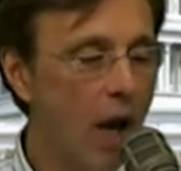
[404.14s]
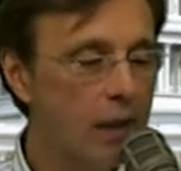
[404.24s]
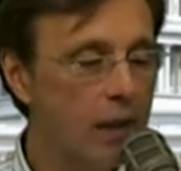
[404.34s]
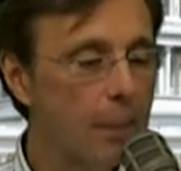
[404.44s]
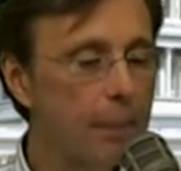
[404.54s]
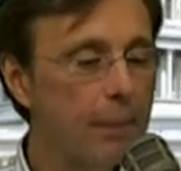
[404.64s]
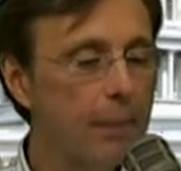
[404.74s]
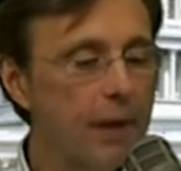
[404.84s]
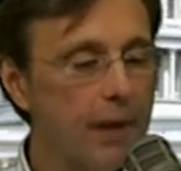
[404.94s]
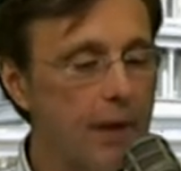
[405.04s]
Clip
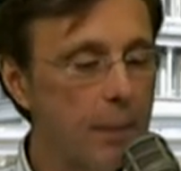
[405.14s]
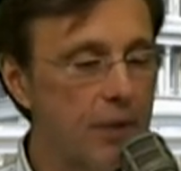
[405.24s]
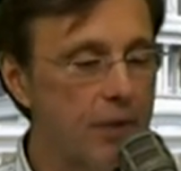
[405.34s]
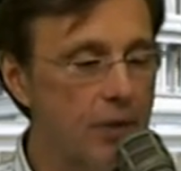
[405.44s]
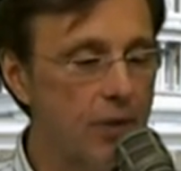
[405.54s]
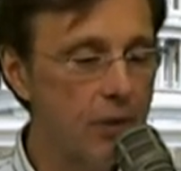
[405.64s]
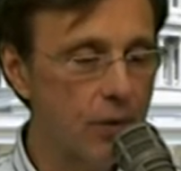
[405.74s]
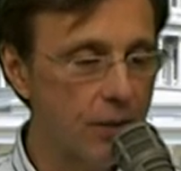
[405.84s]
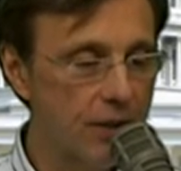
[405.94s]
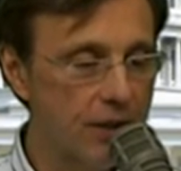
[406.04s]
number
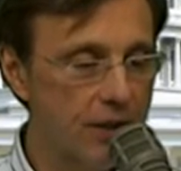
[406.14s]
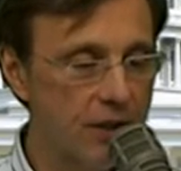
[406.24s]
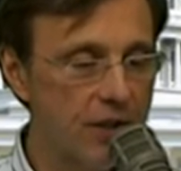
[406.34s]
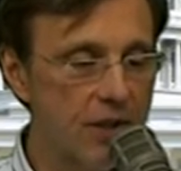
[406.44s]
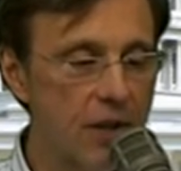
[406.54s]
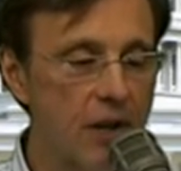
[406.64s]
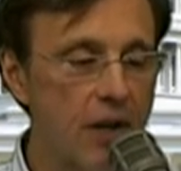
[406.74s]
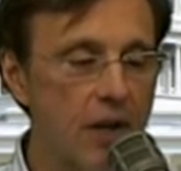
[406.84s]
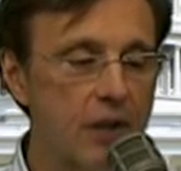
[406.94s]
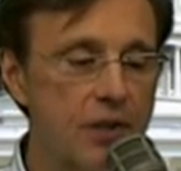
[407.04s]
two, this is Erick
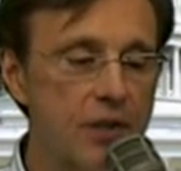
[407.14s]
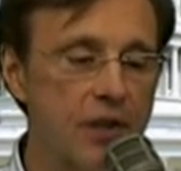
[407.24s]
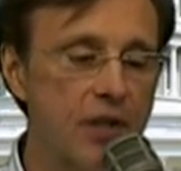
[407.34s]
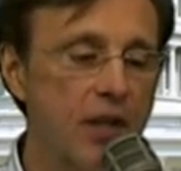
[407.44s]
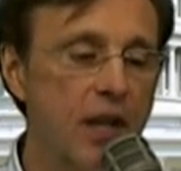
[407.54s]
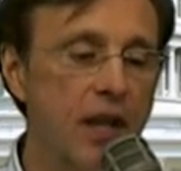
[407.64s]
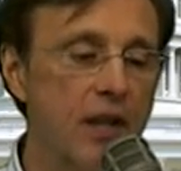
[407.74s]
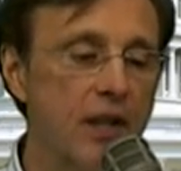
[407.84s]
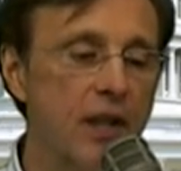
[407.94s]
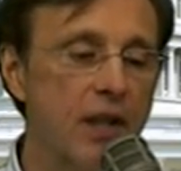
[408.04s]
Erickson
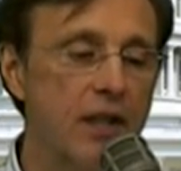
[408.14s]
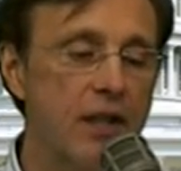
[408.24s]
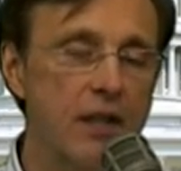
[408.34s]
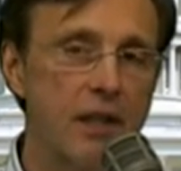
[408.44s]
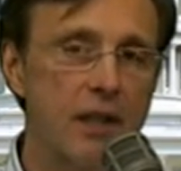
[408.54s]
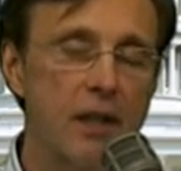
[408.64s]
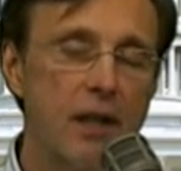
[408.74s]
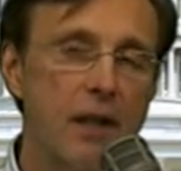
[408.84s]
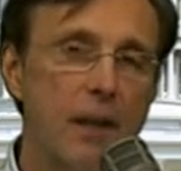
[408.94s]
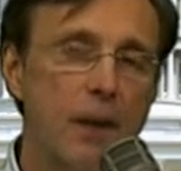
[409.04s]
saying that
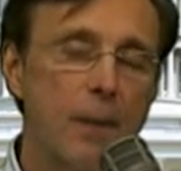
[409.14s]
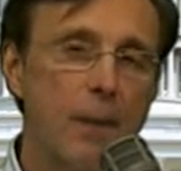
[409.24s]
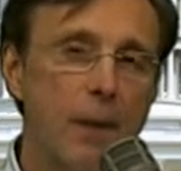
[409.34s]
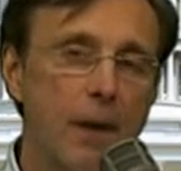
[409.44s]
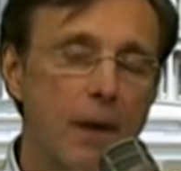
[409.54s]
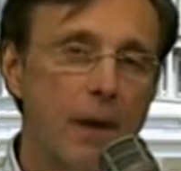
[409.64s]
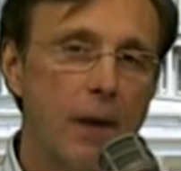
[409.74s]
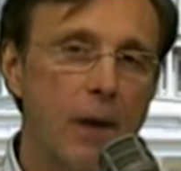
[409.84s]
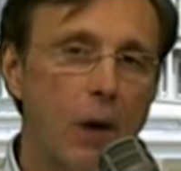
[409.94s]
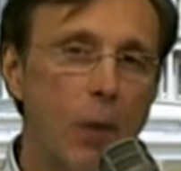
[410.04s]

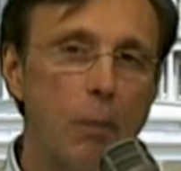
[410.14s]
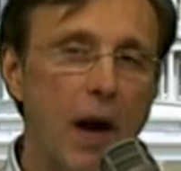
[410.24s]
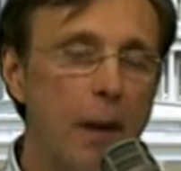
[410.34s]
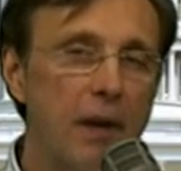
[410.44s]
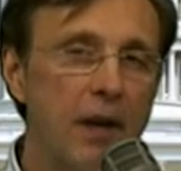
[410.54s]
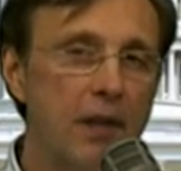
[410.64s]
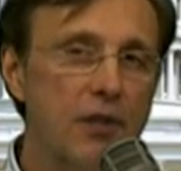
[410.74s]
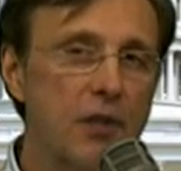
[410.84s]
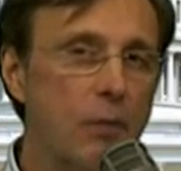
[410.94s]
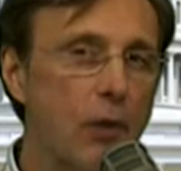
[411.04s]
Obama
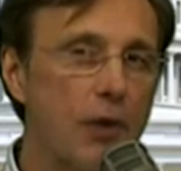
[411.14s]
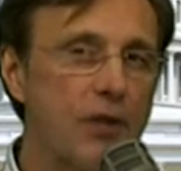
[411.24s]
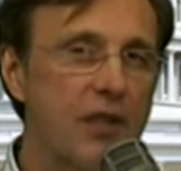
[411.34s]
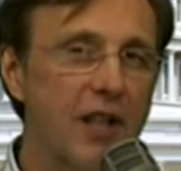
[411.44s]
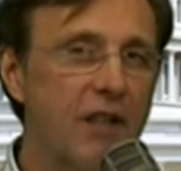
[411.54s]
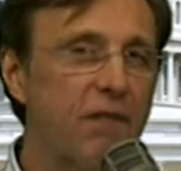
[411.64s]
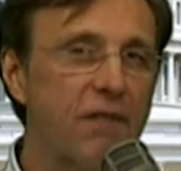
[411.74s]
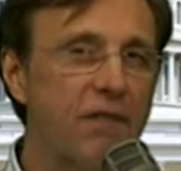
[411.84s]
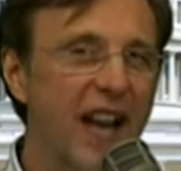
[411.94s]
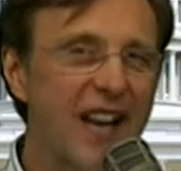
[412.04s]
supports
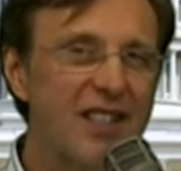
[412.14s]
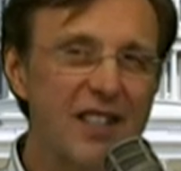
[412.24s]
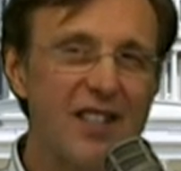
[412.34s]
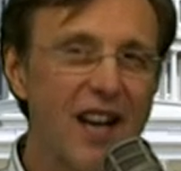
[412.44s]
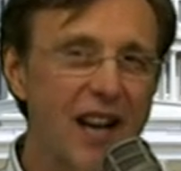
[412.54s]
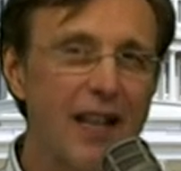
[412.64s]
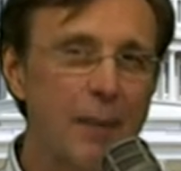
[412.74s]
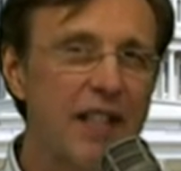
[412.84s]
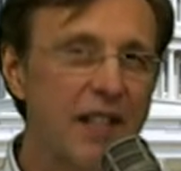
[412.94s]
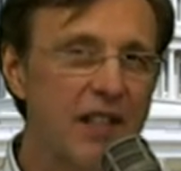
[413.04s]
infanticide. I
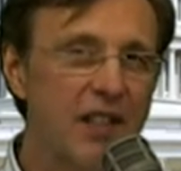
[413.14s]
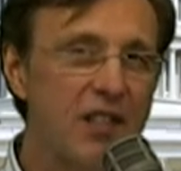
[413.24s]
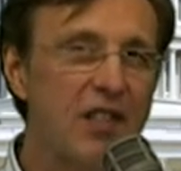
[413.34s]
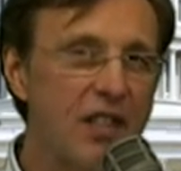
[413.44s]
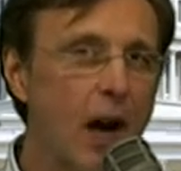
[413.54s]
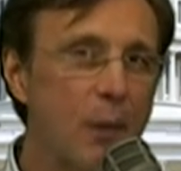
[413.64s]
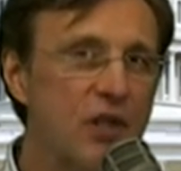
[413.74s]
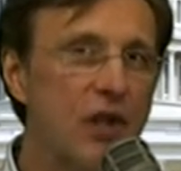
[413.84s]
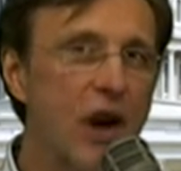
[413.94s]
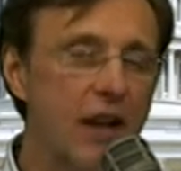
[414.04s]
mean, this is how
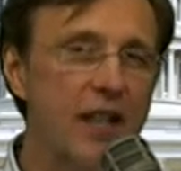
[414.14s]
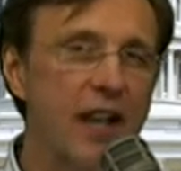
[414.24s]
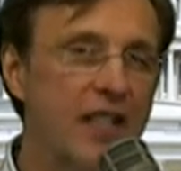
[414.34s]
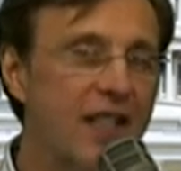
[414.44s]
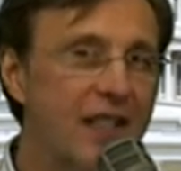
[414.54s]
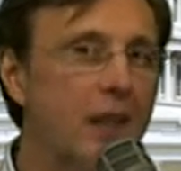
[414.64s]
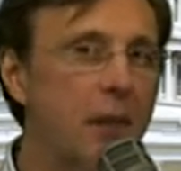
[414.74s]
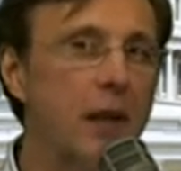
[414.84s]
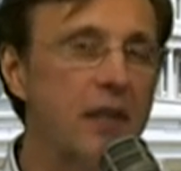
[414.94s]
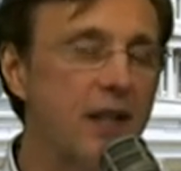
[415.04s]
bizarre it gets. Killing
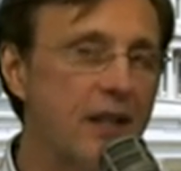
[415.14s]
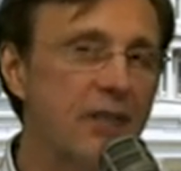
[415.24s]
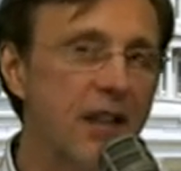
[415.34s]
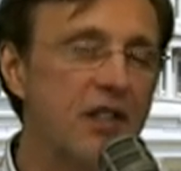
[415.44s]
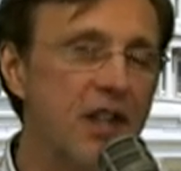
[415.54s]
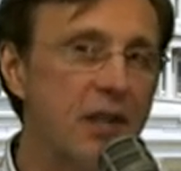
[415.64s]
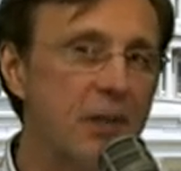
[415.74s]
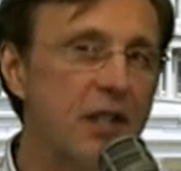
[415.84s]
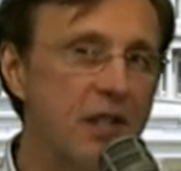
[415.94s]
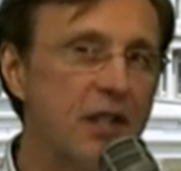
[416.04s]
baby. Infanticide
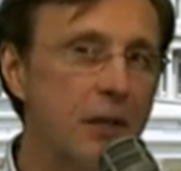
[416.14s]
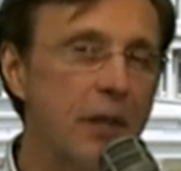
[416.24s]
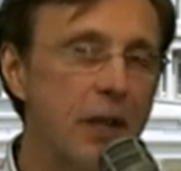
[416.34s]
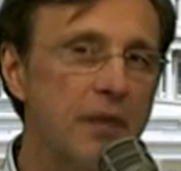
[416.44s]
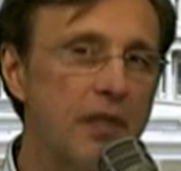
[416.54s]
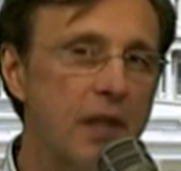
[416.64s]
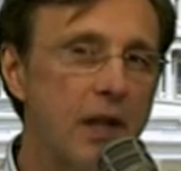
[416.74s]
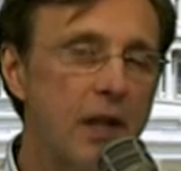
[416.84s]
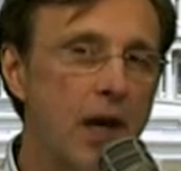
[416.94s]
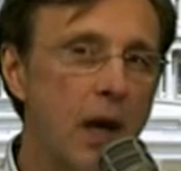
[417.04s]
means killing babies
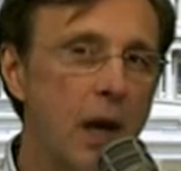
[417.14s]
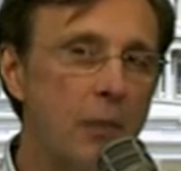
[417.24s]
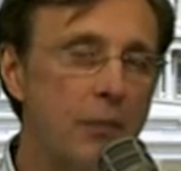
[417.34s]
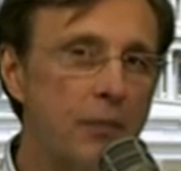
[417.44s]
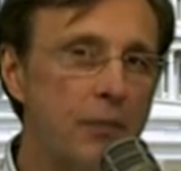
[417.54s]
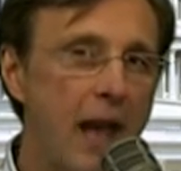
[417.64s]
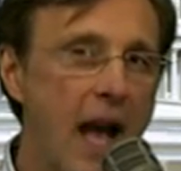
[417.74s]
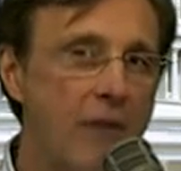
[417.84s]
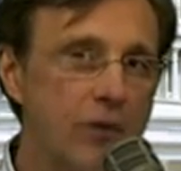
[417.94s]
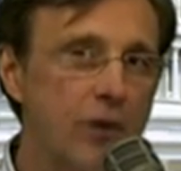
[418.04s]

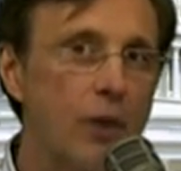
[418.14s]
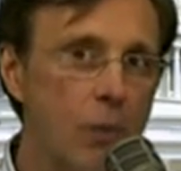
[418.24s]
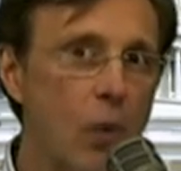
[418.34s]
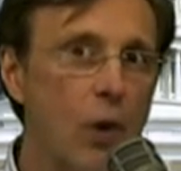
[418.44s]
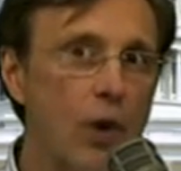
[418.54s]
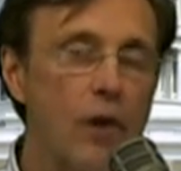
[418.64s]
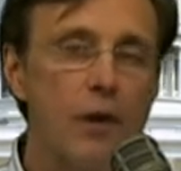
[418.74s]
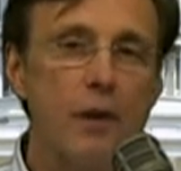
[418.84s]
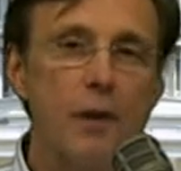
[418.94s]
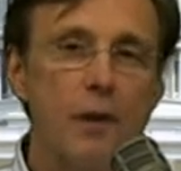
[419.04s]
after they're born,
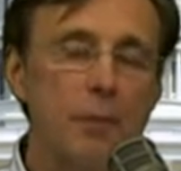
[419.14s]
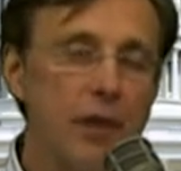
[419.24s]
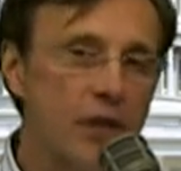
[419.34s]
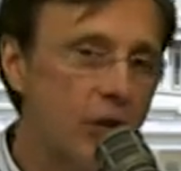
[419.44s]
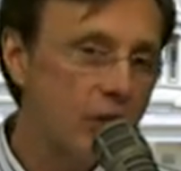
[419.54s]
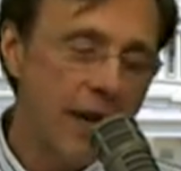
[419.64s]
but you could,